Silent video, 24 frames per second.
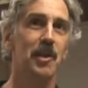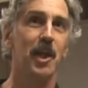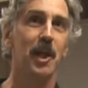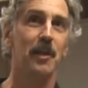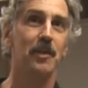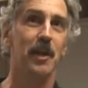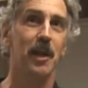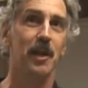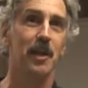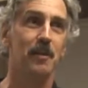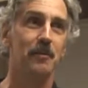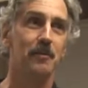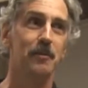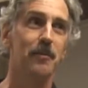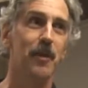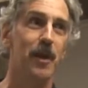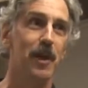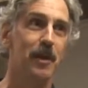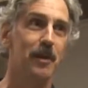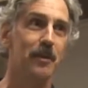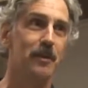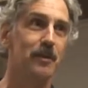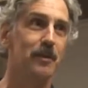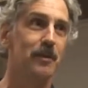that they can
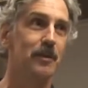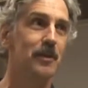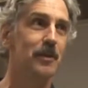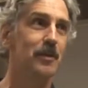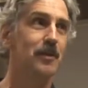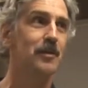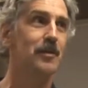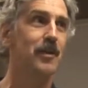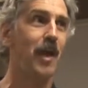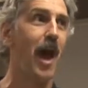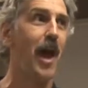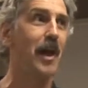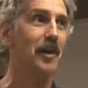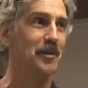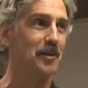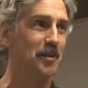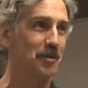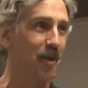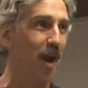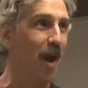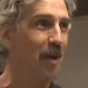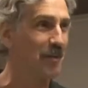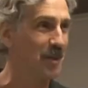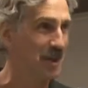fail
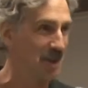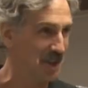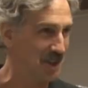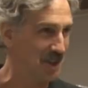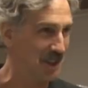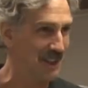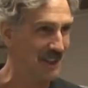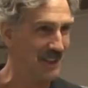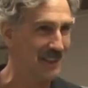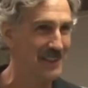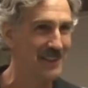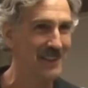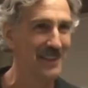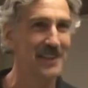catastrophically.